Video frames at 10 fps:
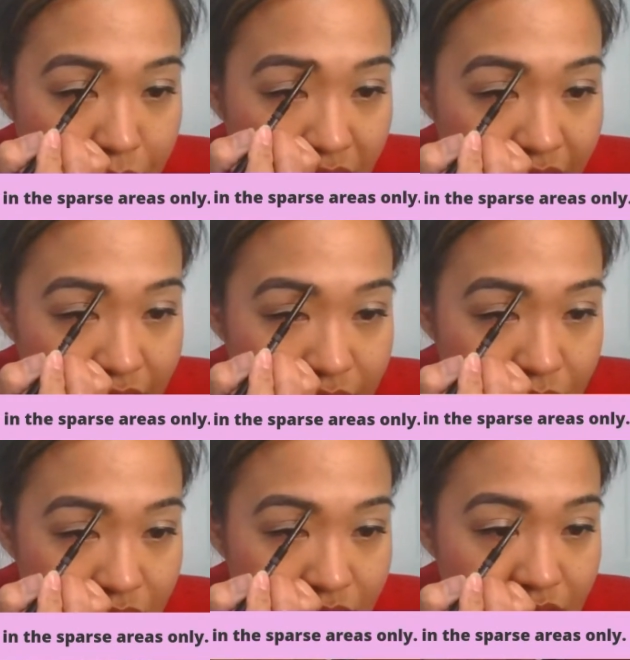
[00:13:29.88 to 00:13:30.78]
sparse,
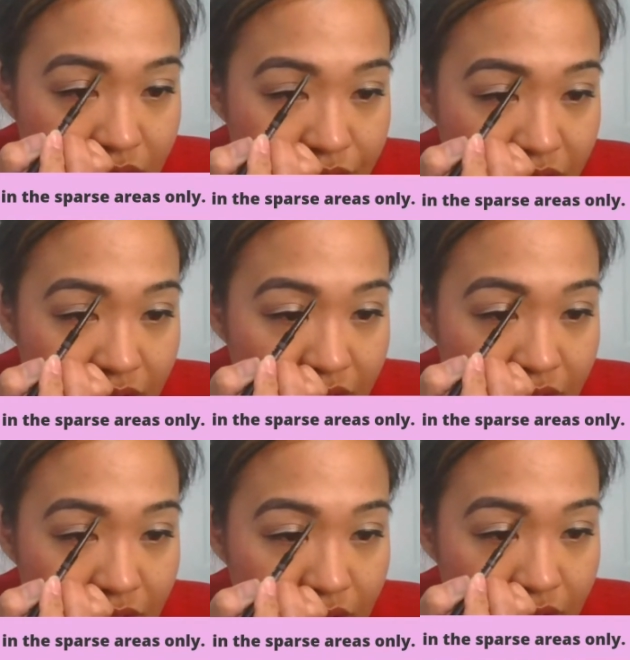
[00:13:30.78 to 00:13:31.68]
and I'm just going to fill it
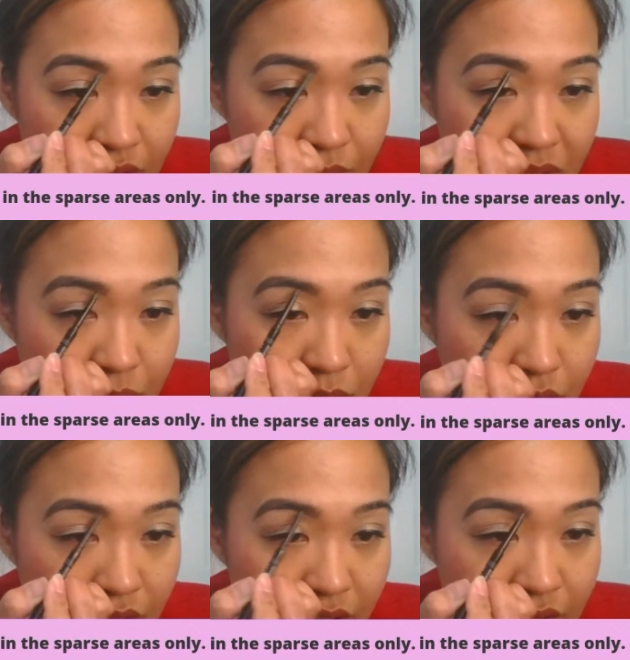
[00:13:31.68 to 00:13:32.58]
in a little bit
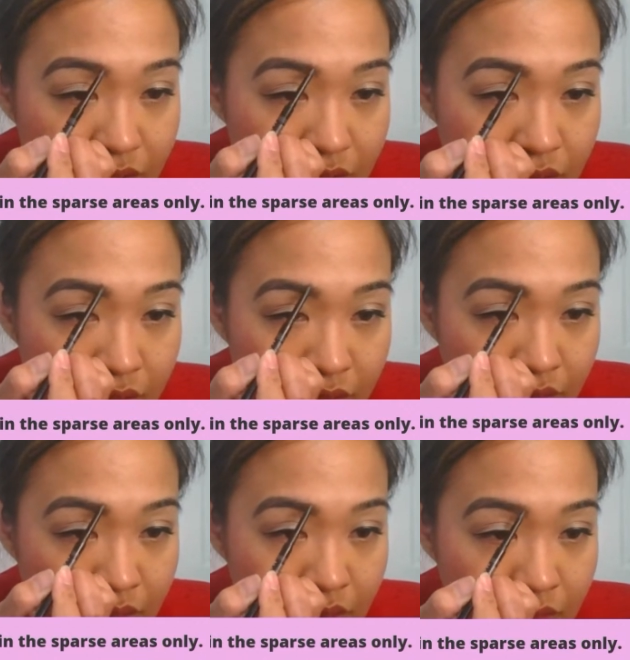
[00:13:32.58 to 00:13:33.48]
more
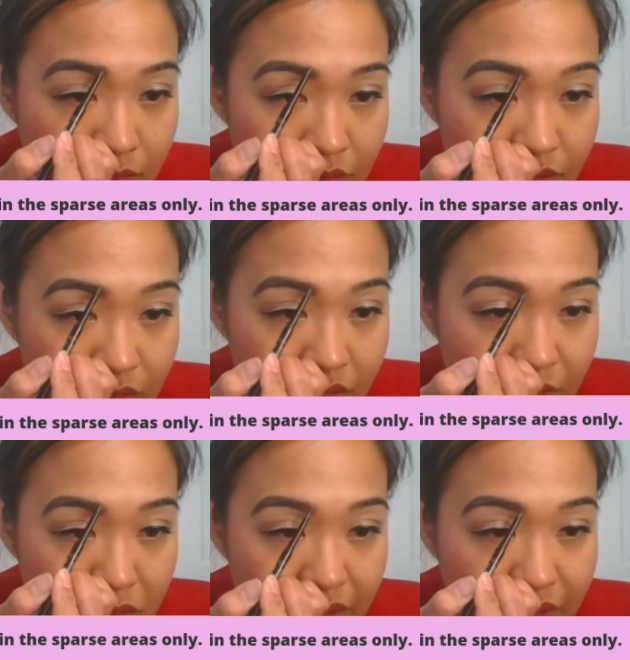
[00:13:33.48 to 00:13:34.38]
with the
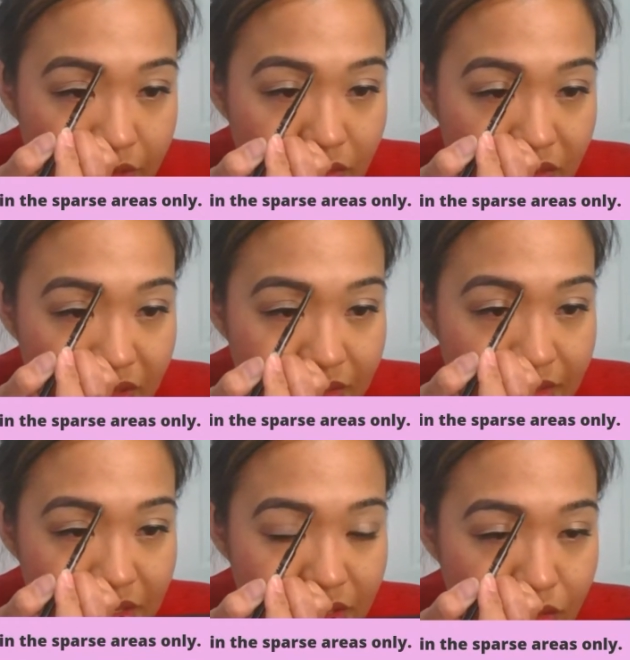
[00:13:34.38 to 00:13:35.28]
dark brunette. So it
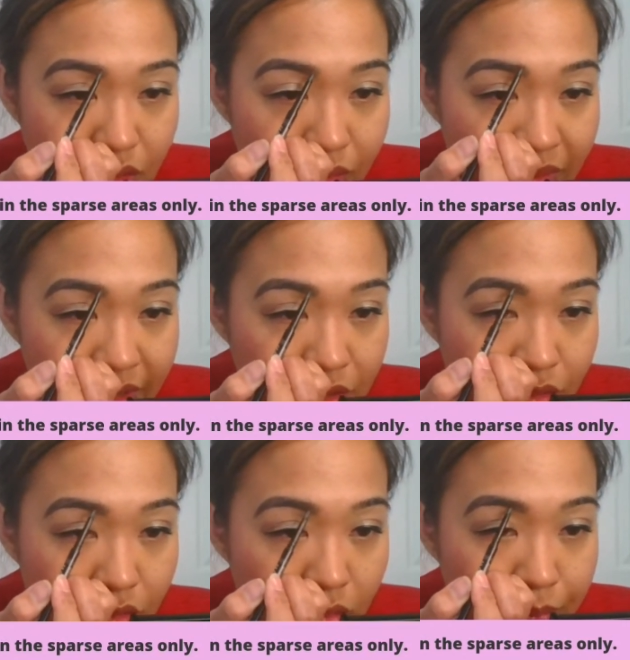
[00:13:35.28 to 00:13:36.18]
doesn't, you don't have
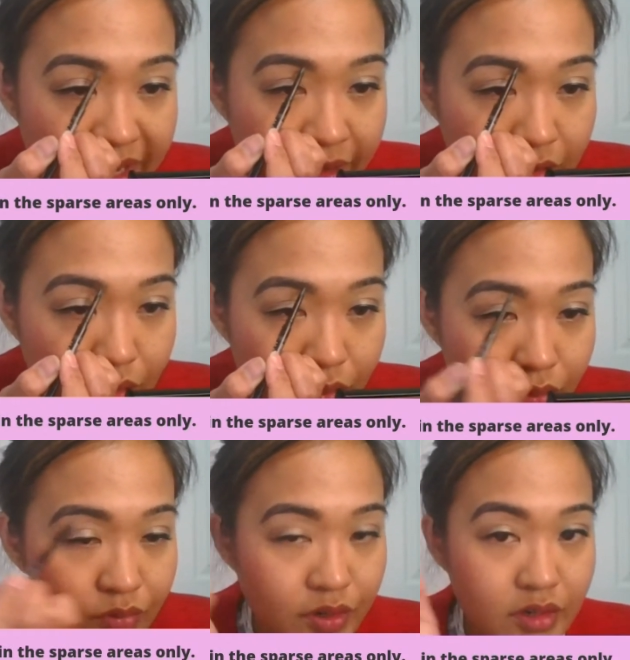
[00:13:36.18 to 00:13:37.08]
to go back
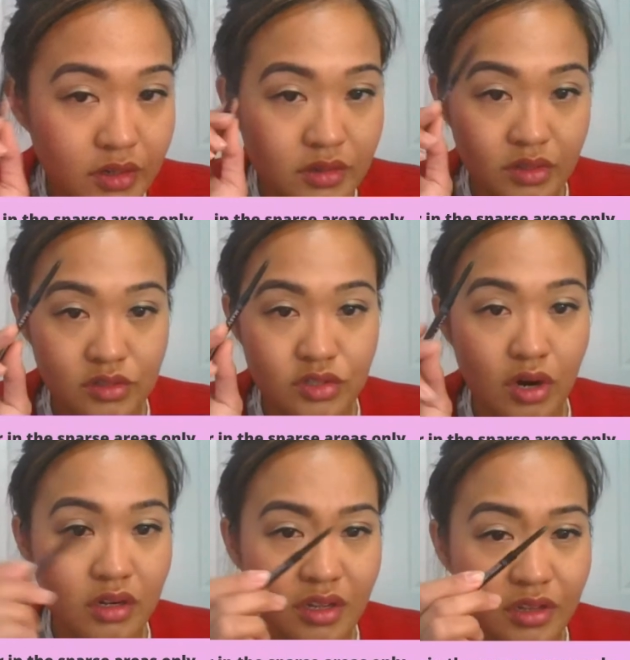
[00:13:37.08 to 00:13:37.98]
over the
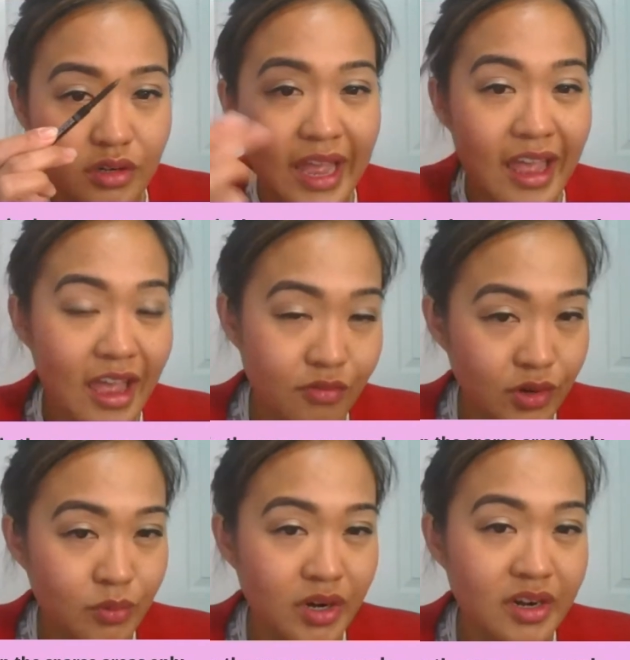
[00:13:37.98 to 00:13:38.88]
dark color
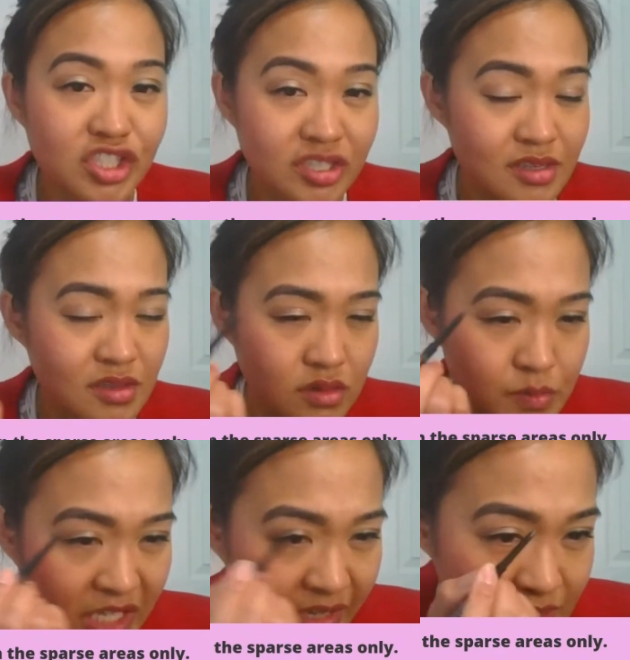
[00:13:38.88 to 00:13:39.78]
everywhere. It's just those
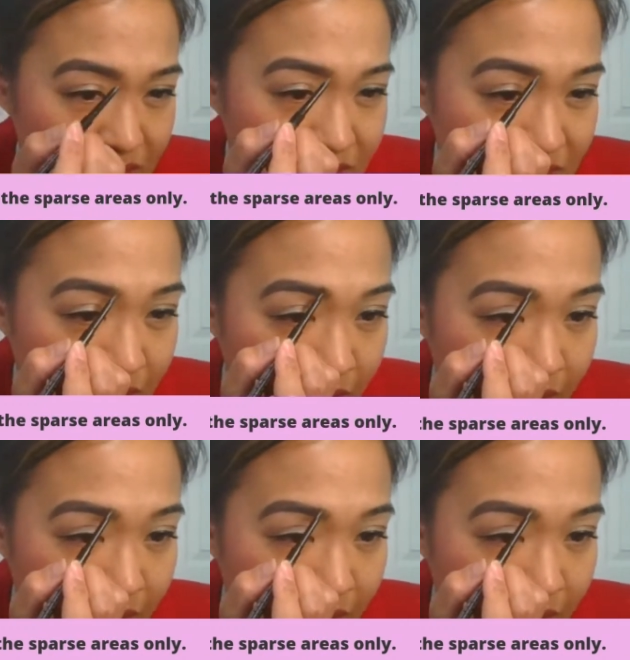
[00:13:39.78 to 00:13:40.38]
places